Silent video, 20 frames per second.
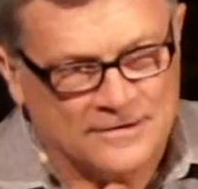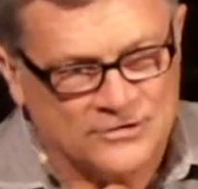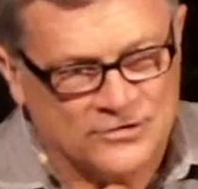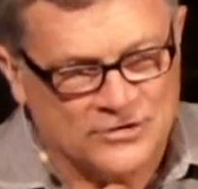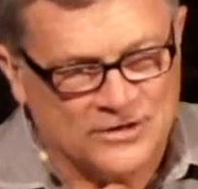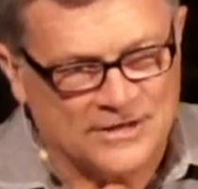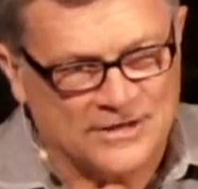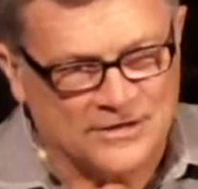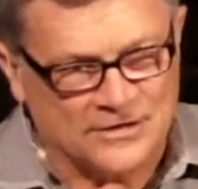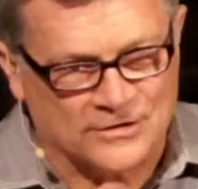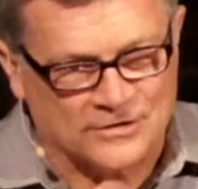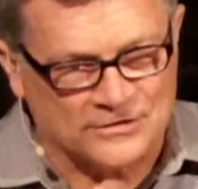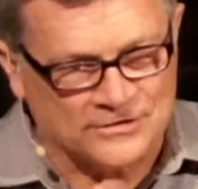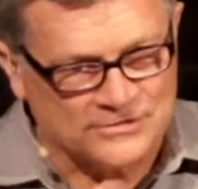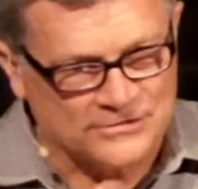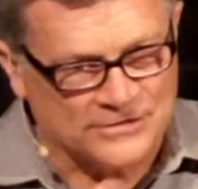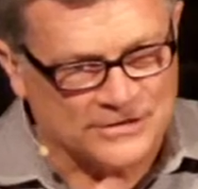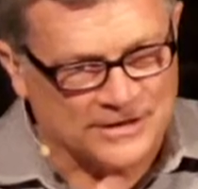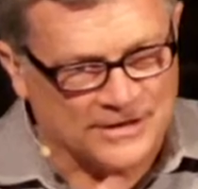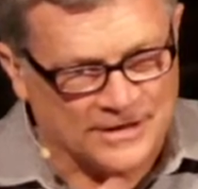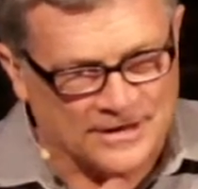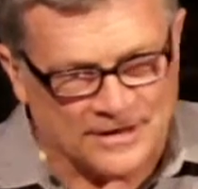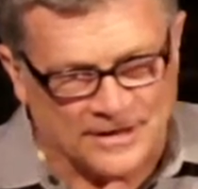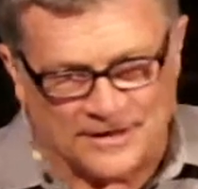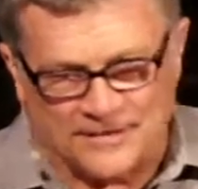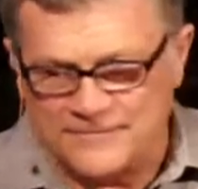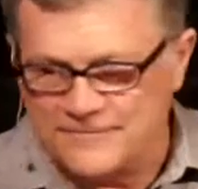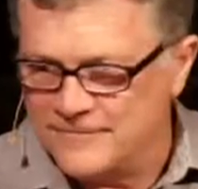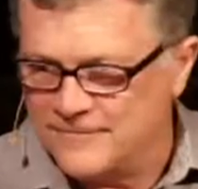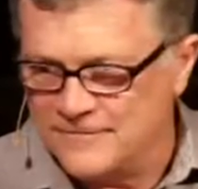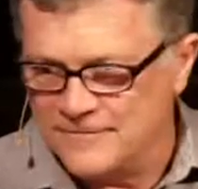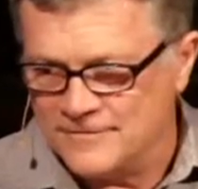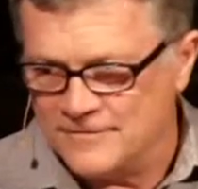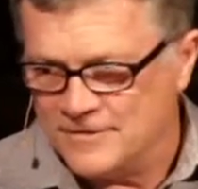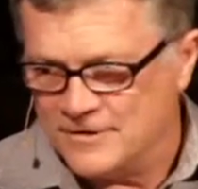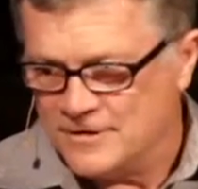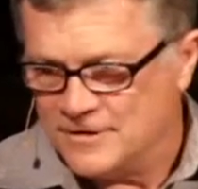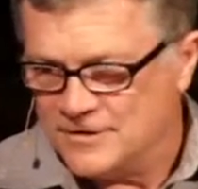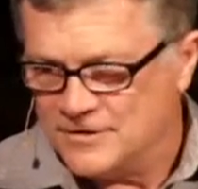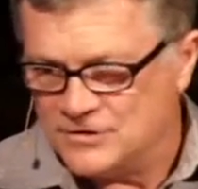she indulged it enough.
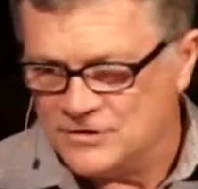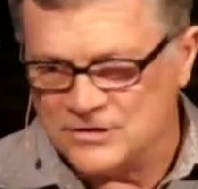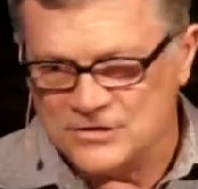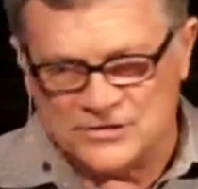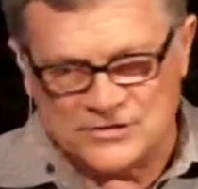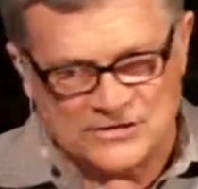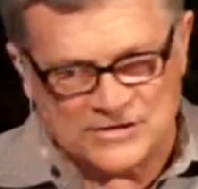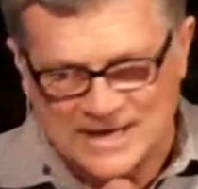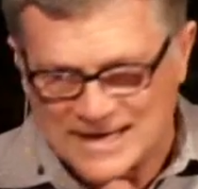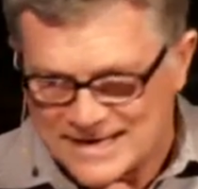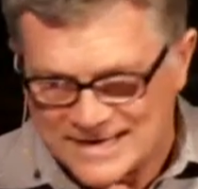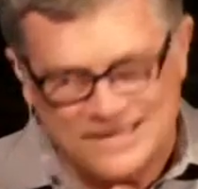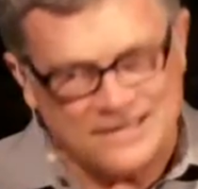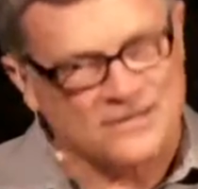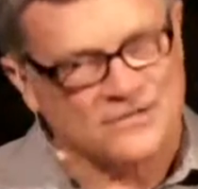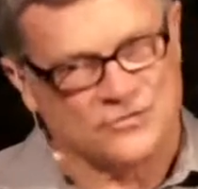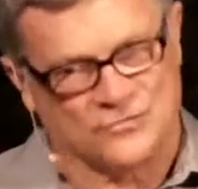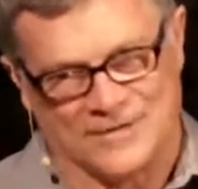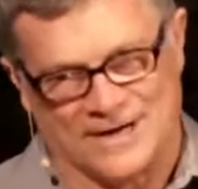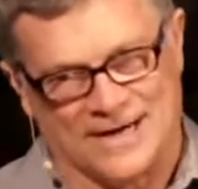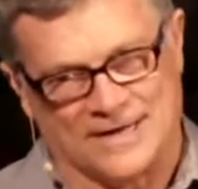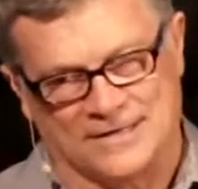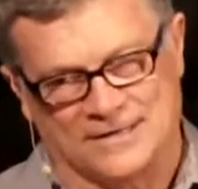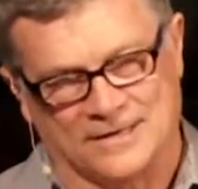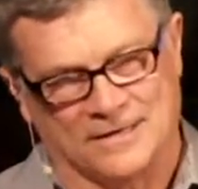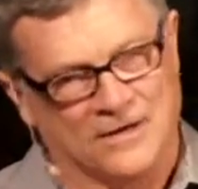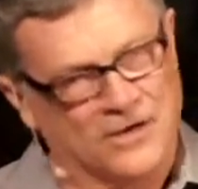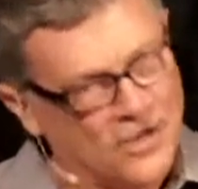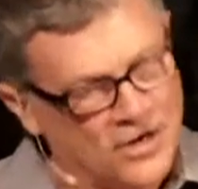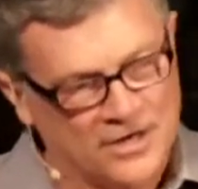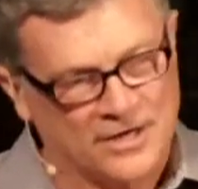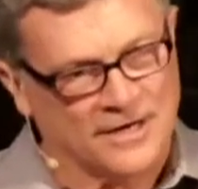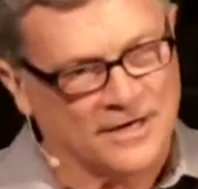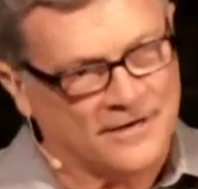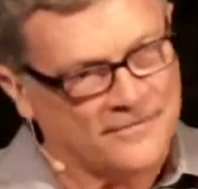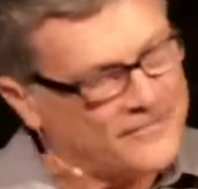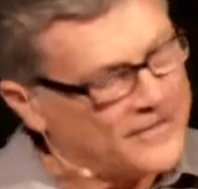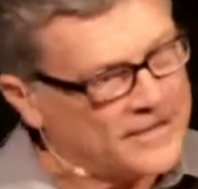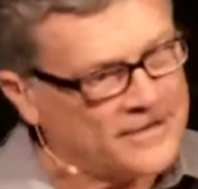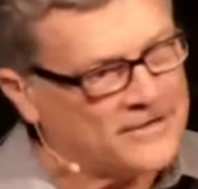She stayed distracted long
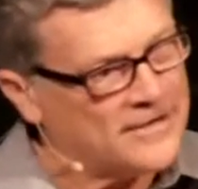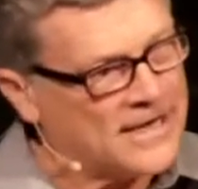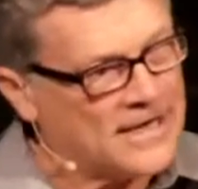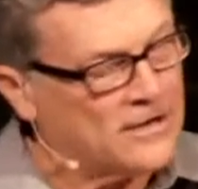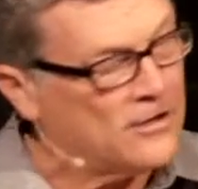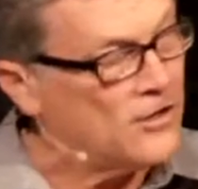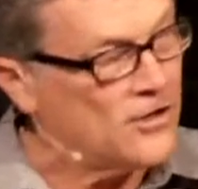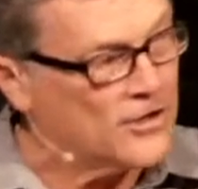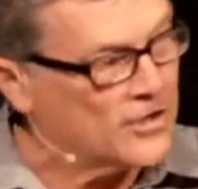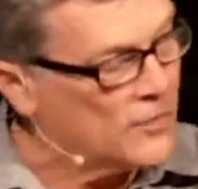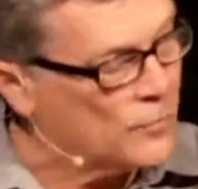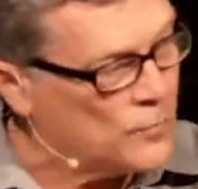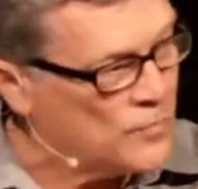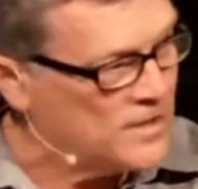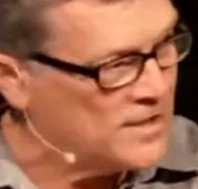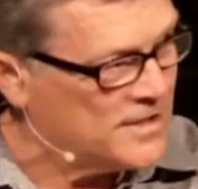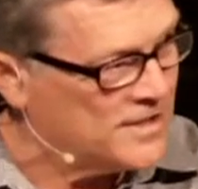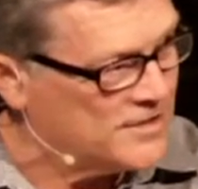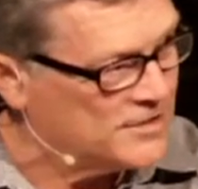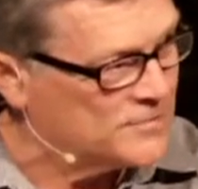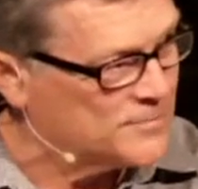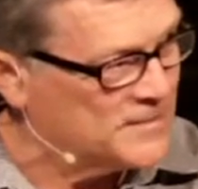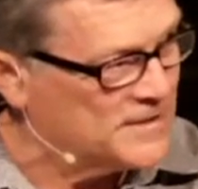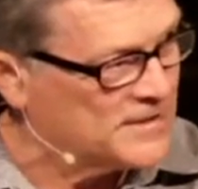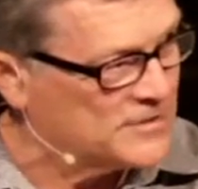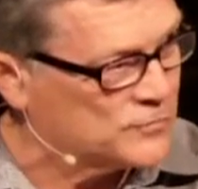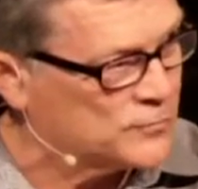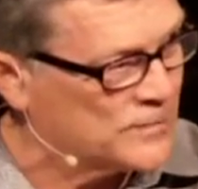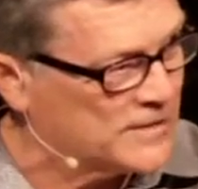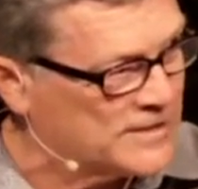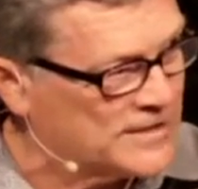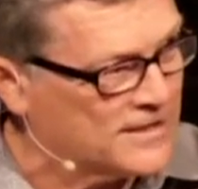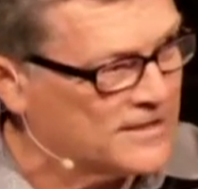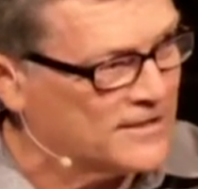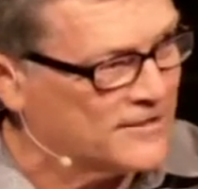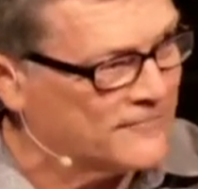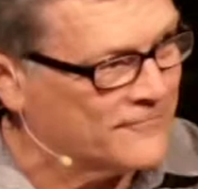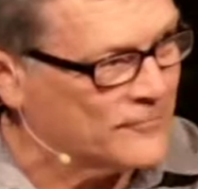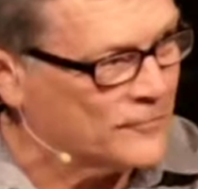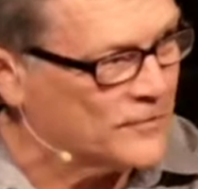enough. I don't know how long it was, but it's written
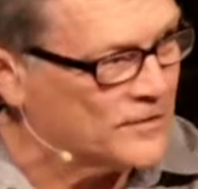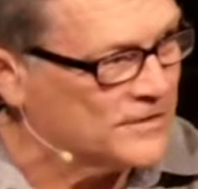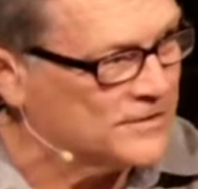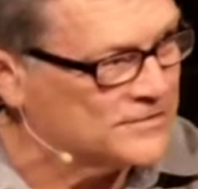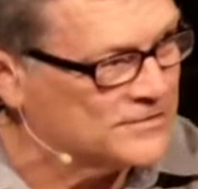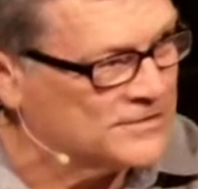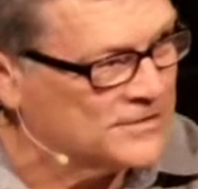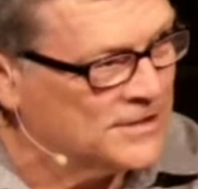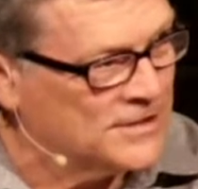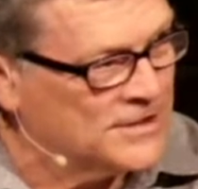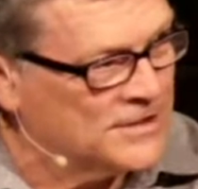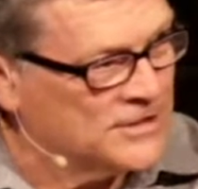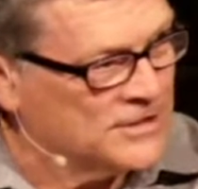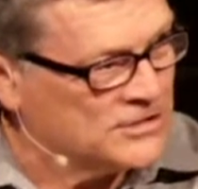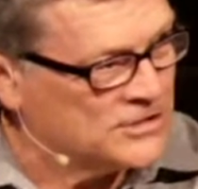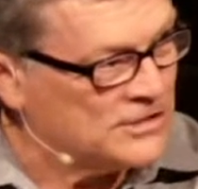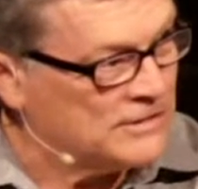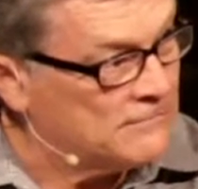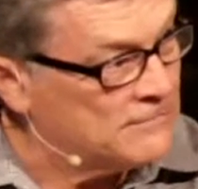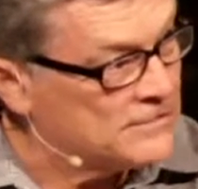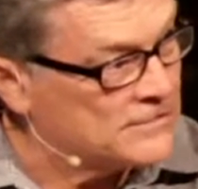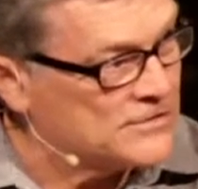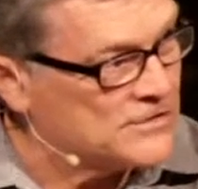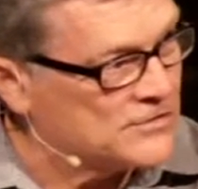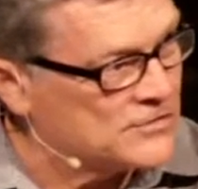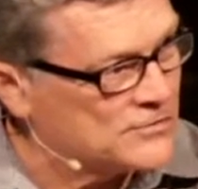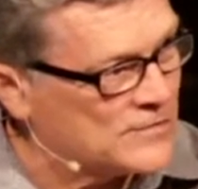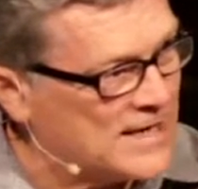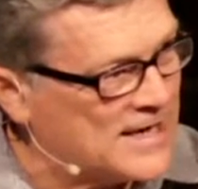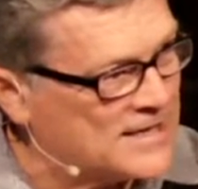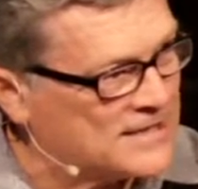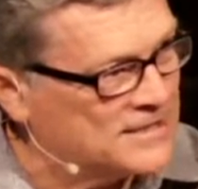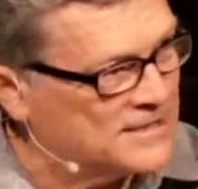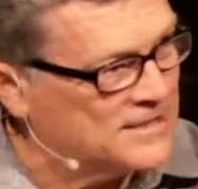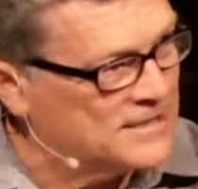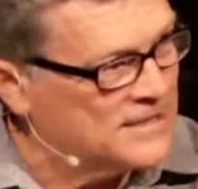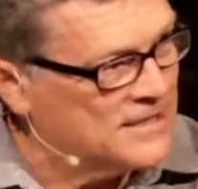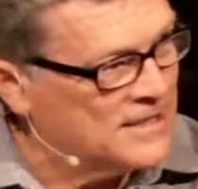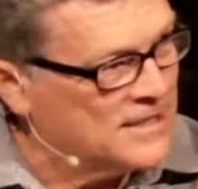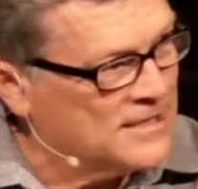here for us. She was
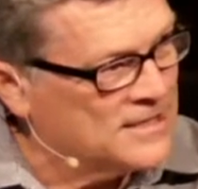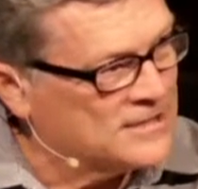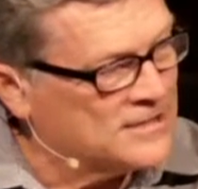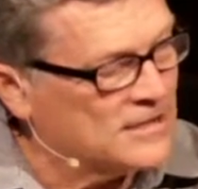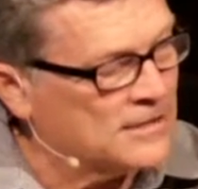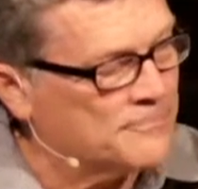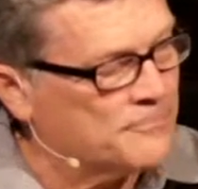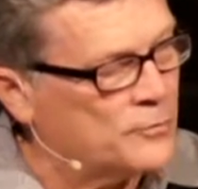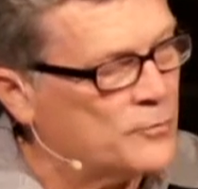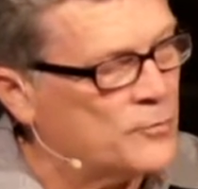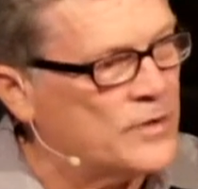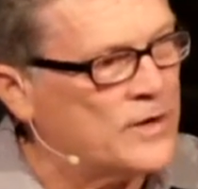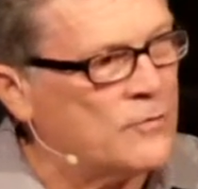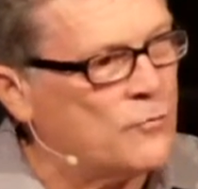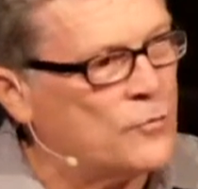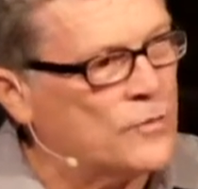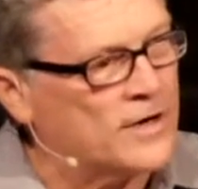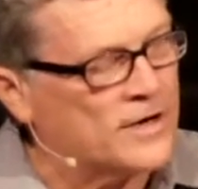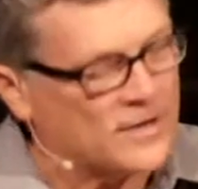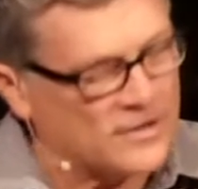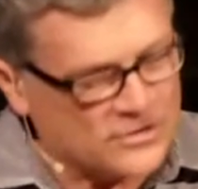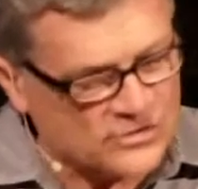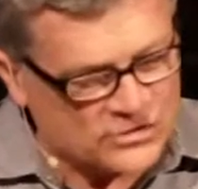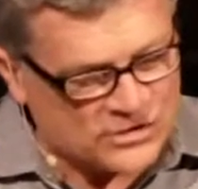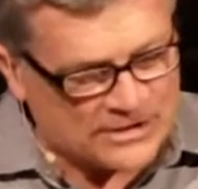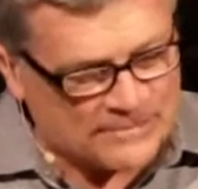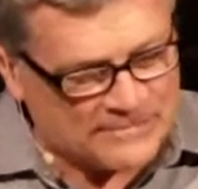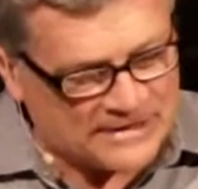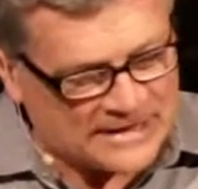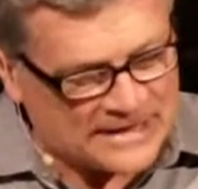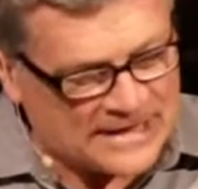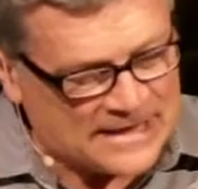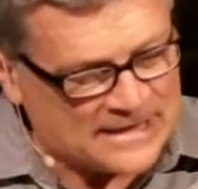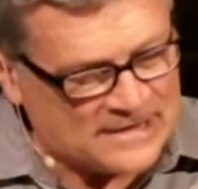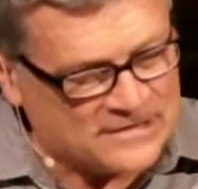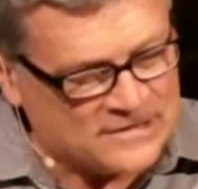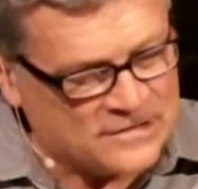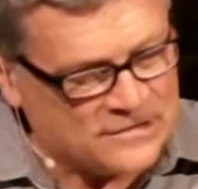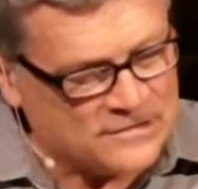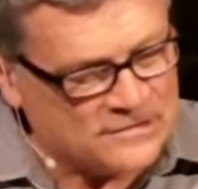distracted to the point where she
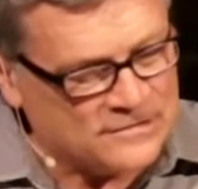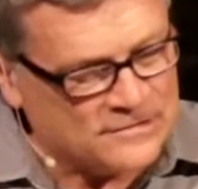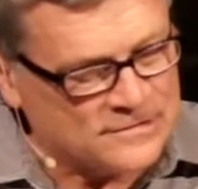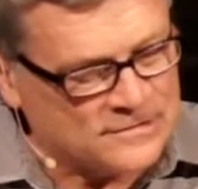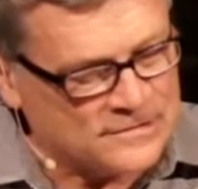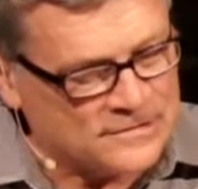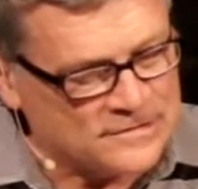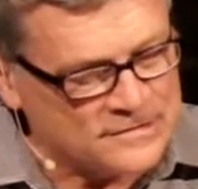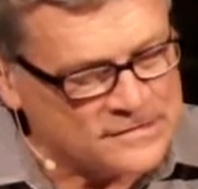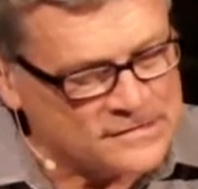began to